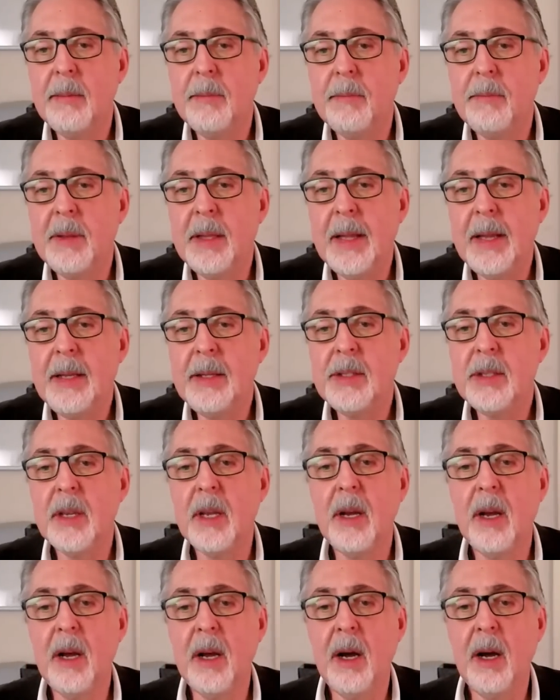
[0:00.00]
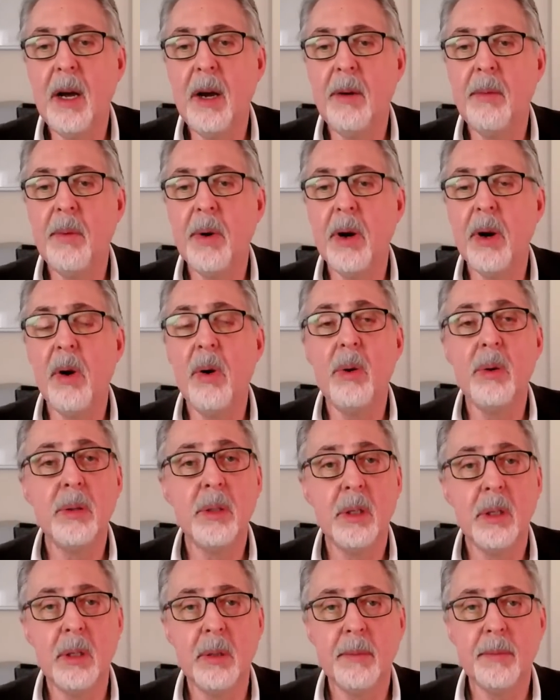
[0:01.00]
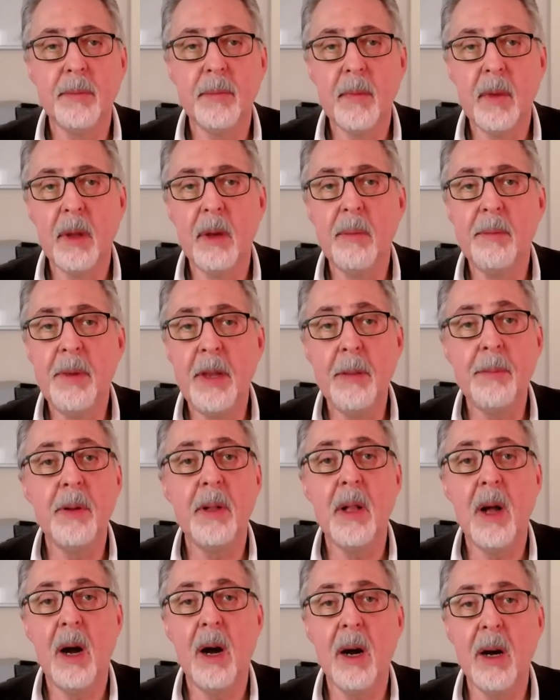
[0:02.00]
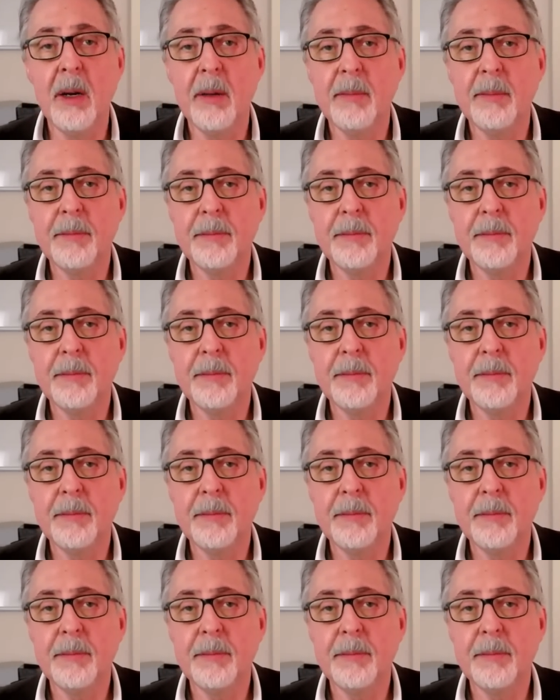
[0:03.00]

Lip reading: place where older people are.